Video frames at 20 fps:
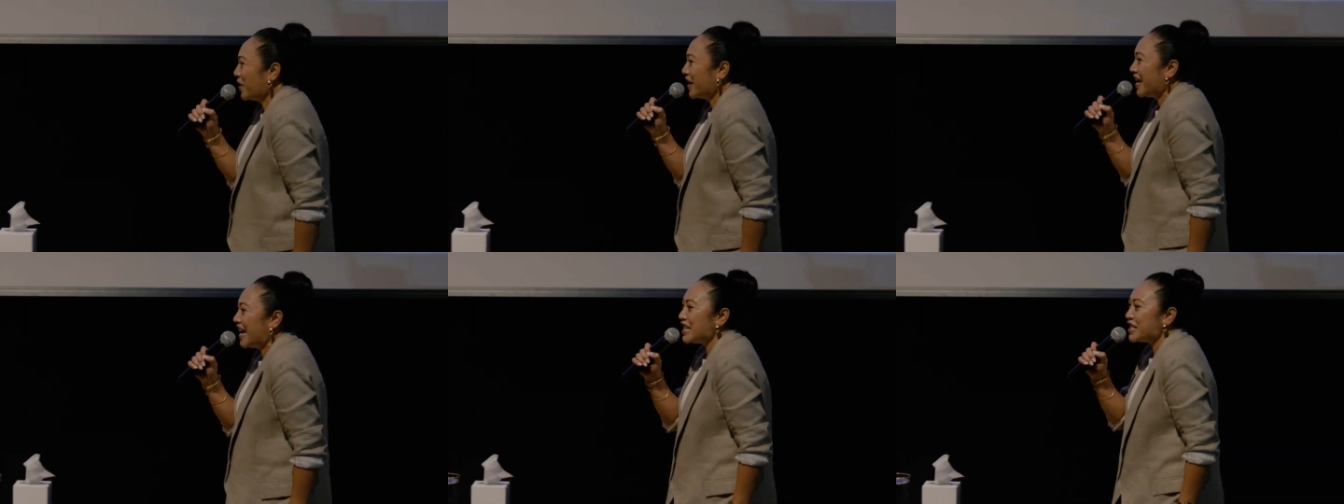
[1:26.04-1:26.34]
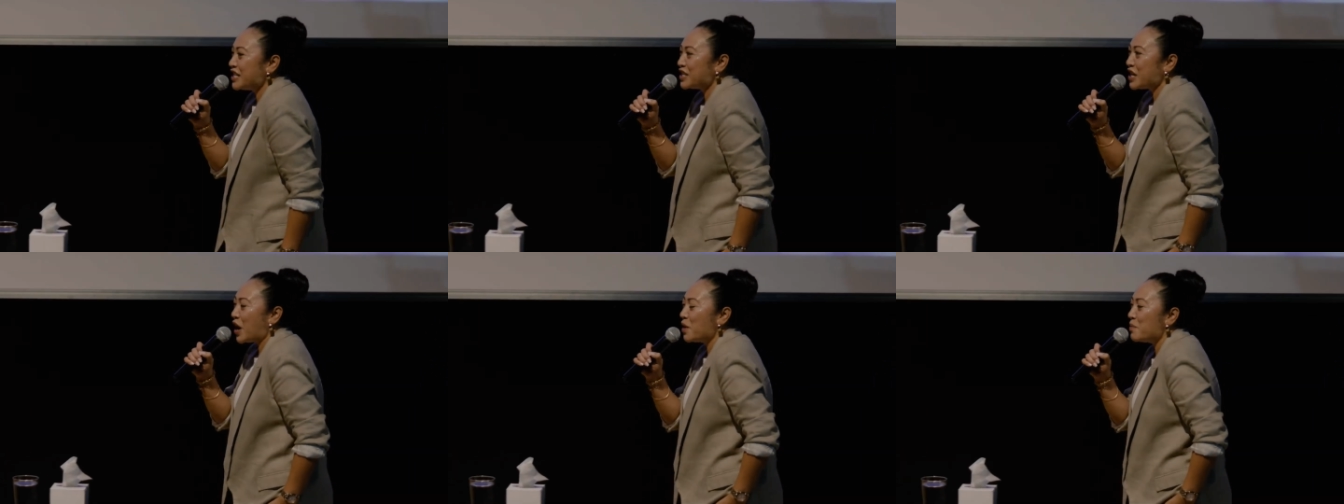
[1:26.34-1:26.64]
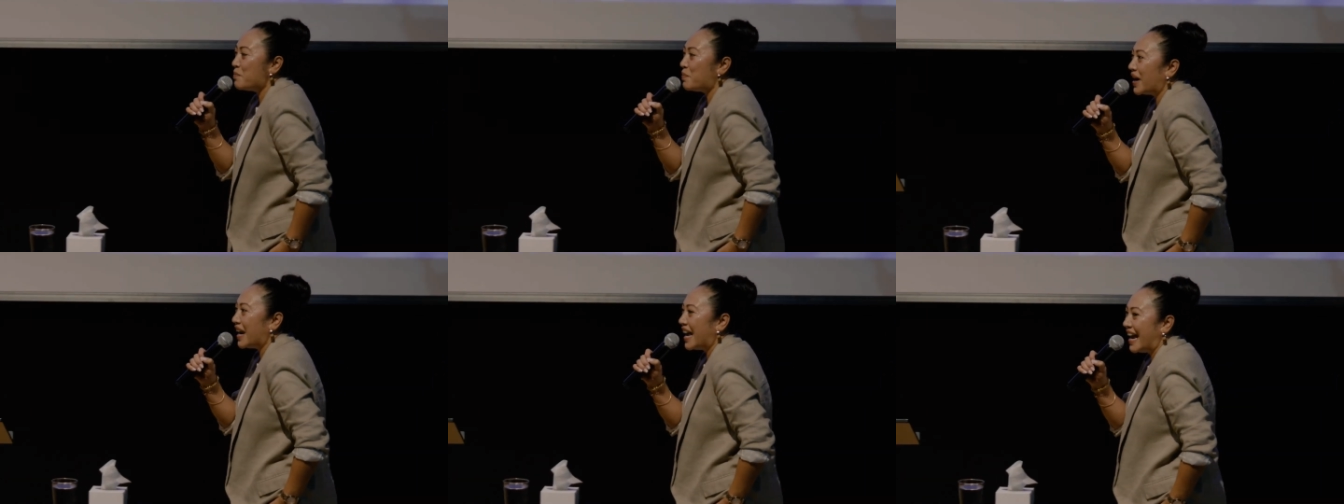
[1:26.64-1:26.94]
We are so
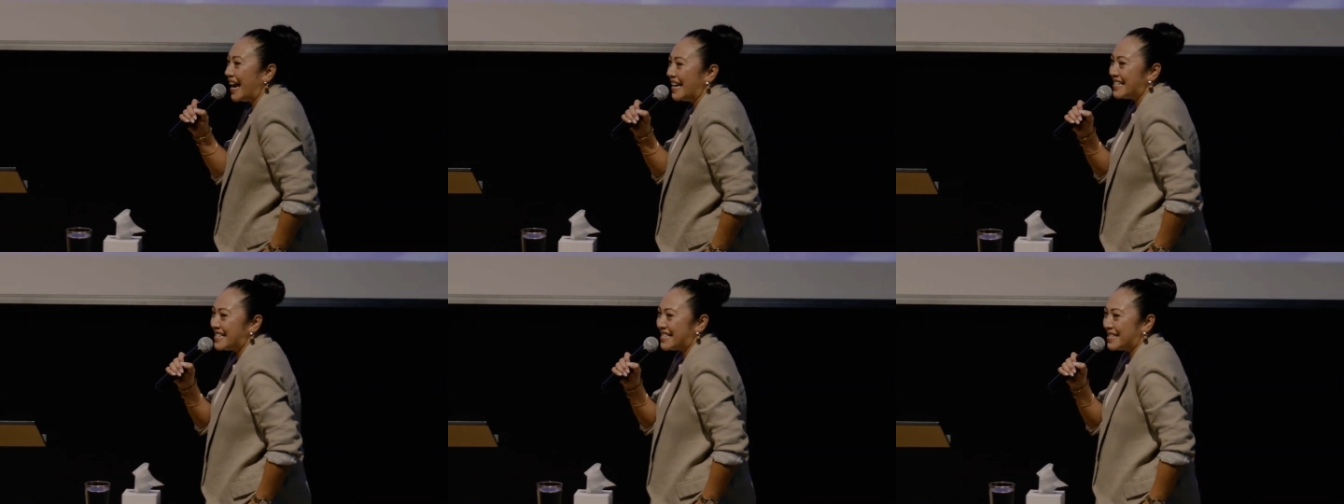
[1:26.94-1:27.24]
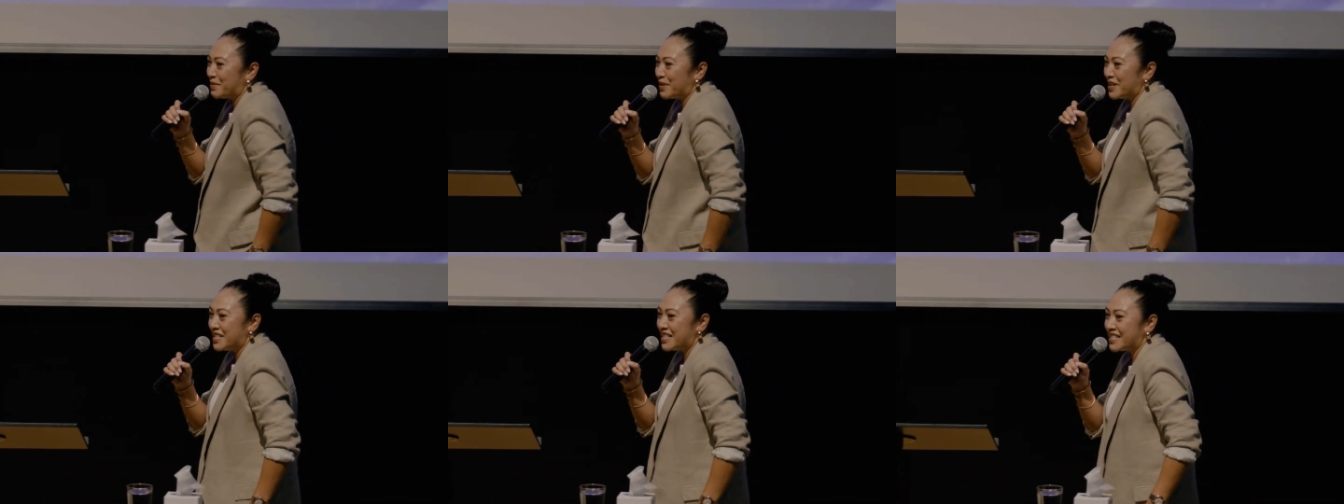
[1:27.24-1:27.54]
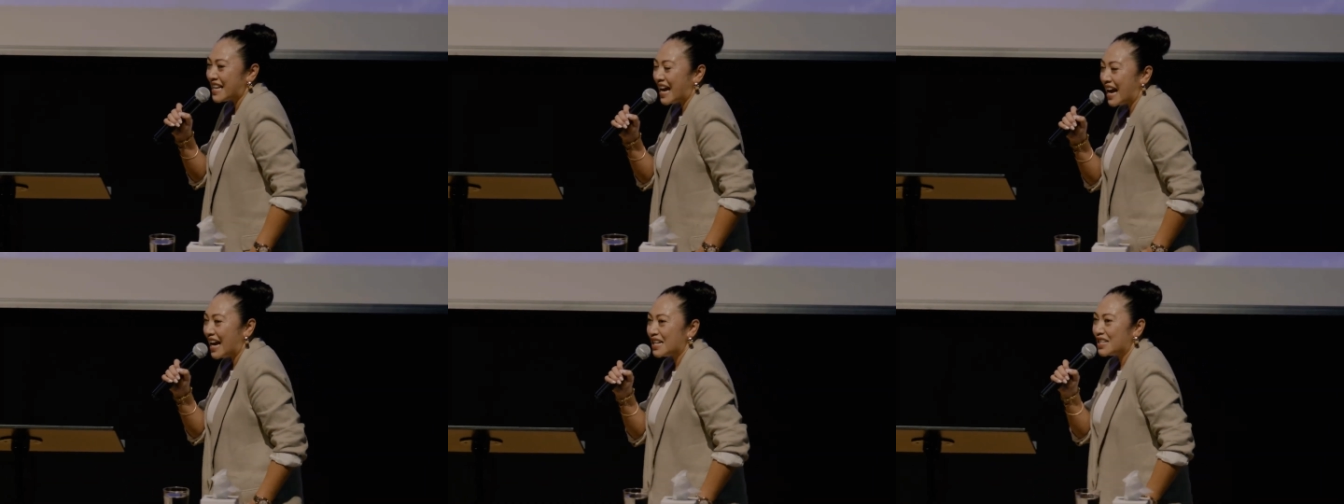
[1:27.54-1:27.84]
blessed with
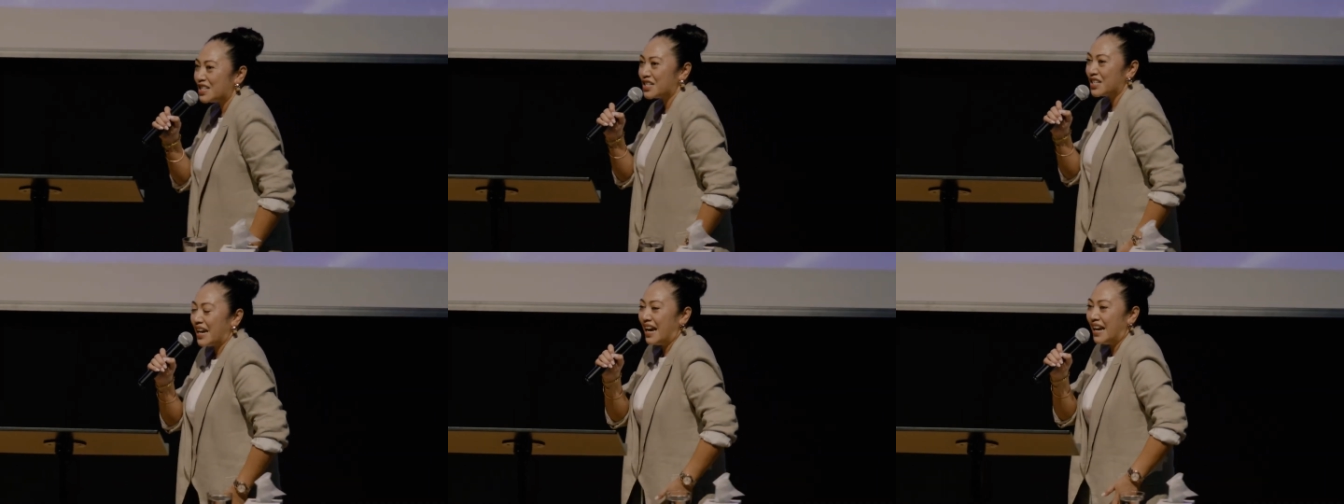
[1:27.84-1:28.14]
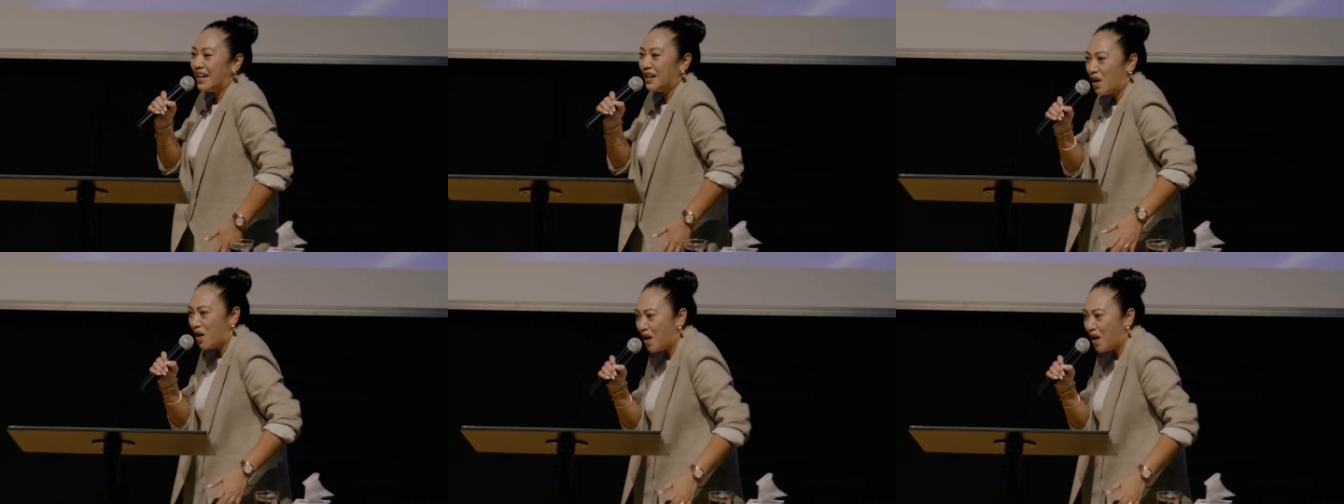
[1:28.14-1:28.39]
such an